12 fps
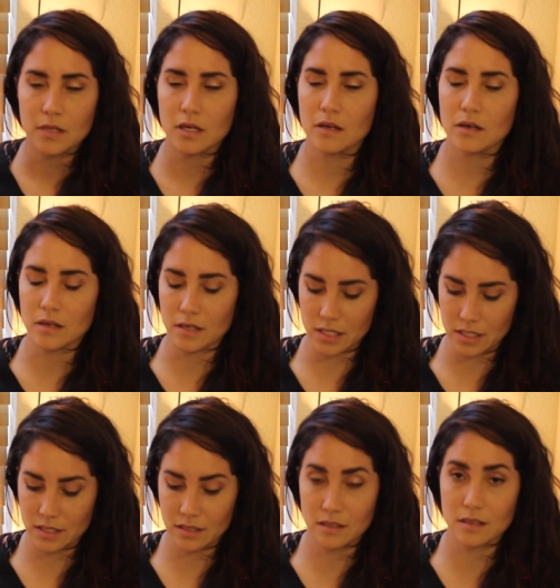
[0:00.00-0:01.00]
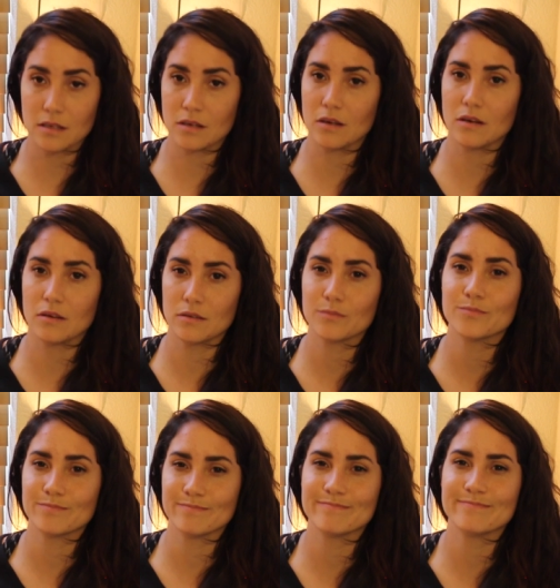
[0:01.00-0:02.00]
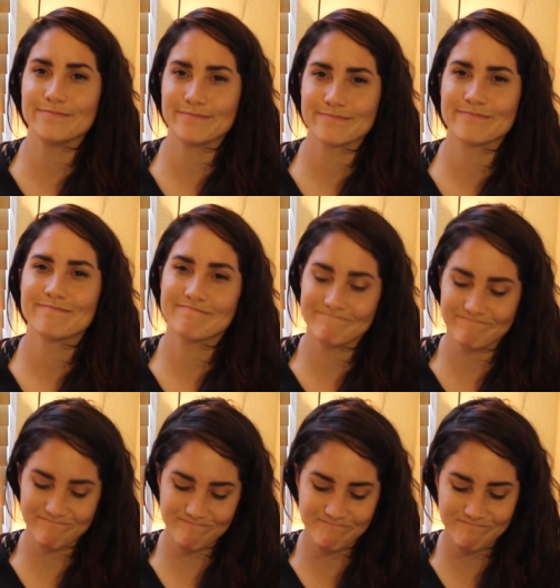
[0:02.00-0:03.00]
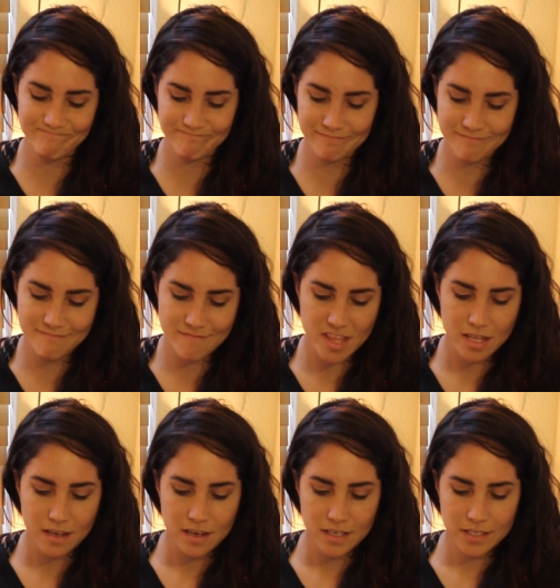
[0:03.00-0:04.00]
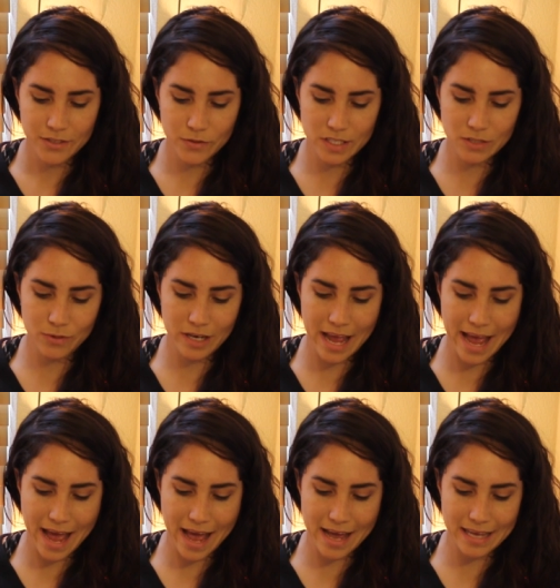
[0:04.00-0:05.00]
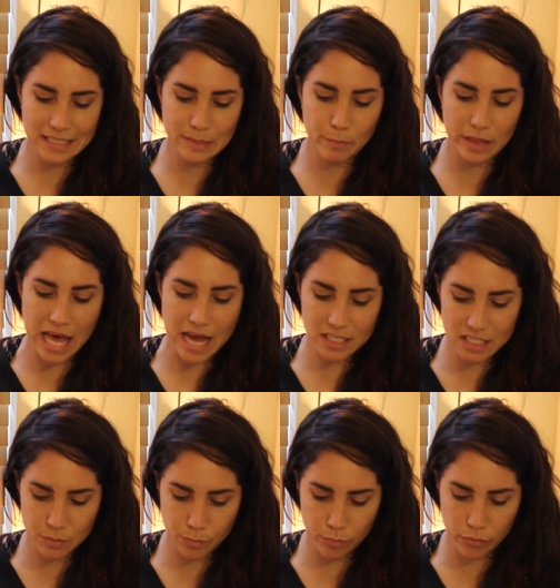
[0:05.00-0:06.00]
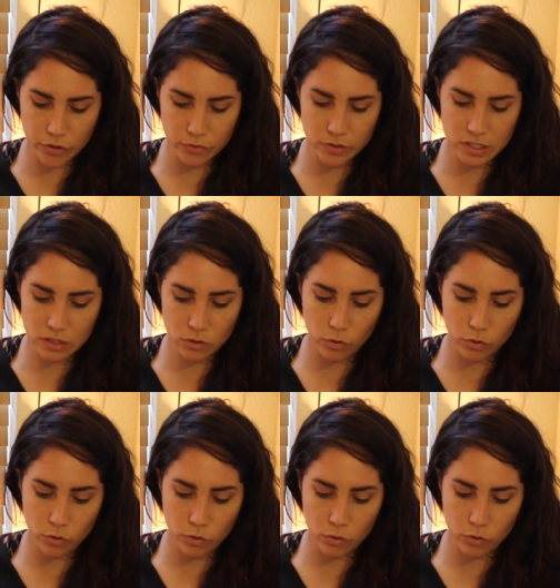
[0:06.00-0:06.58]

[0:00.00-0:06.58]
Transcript: Oh, it, oh, mm-hmm, mm-hmm. So this one has black spruce